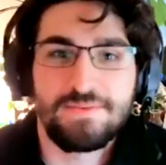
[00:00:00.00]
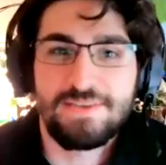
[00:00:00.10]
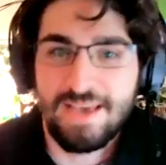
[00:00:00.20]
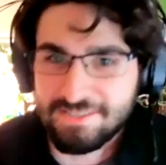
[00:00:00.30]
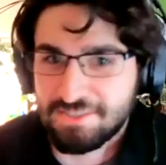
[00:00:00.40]

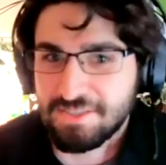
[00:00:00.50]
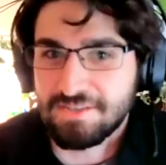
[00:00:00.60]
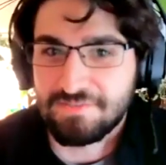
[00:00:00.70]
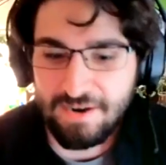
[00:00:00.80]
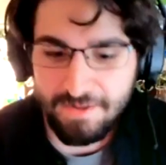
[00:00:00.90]
Yes,
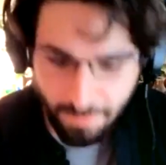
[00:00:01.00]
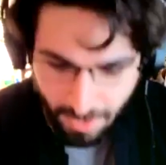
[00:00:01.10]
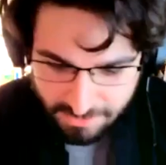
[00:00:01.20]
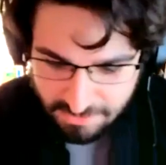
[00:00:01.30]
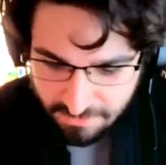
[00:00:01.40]
and very
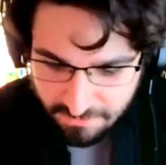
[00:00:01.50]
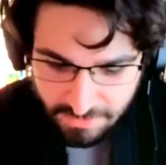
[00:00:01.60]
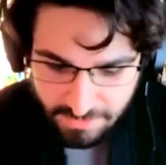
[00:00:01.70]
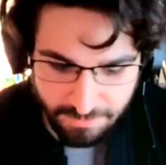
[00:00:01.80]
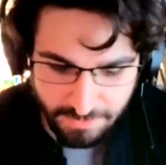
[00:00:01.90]

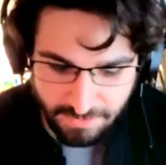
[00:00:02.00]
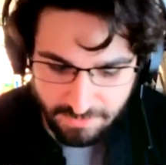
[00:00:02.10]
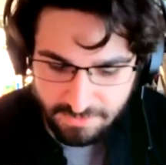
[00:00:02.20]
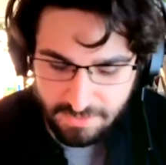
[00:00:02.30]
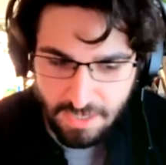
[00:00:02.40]
positively
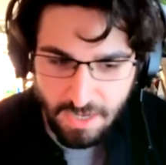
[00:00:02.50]
because yeah